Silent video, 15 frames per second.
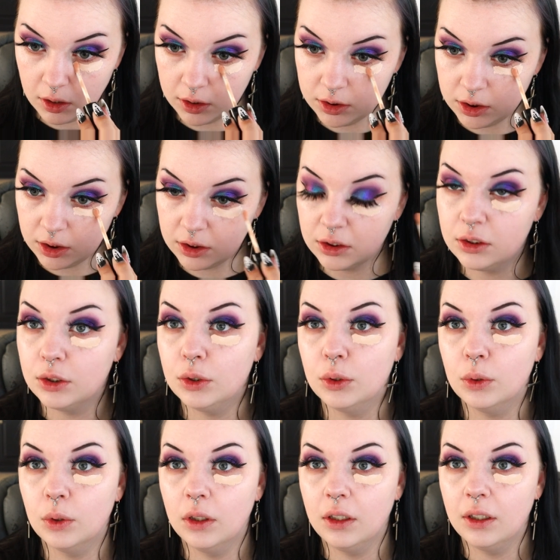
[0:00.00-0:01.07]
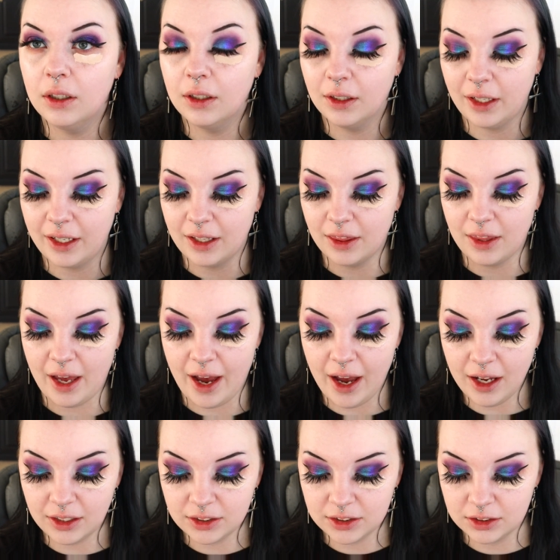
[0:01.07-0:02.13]
Let's just do like
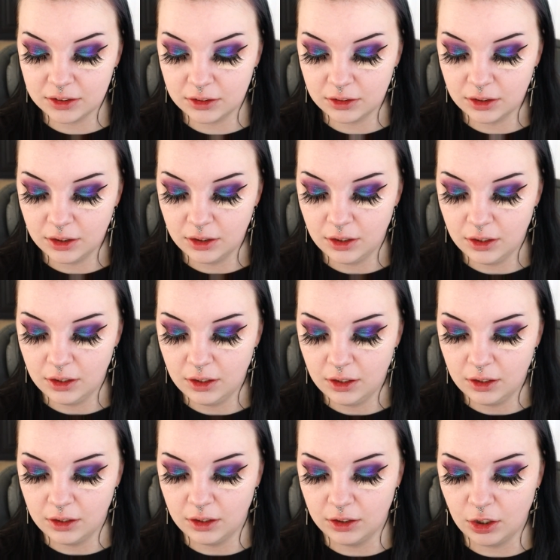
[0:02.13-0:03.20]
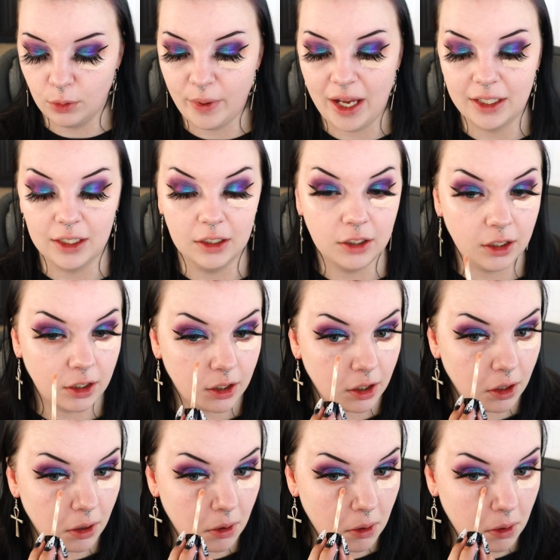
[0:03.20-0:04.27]
that. I'm going to go back in
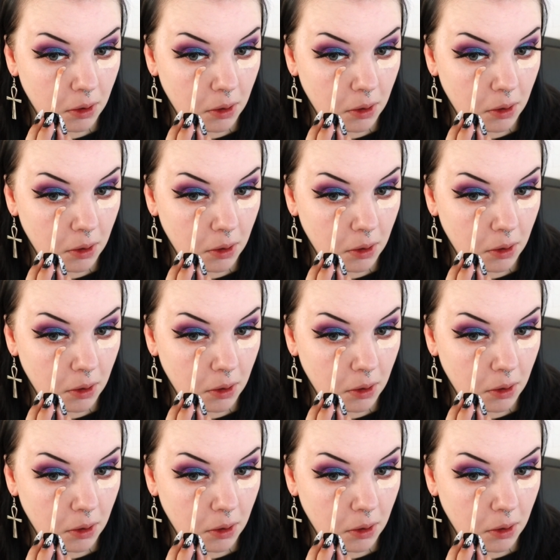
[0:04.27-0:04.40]
here.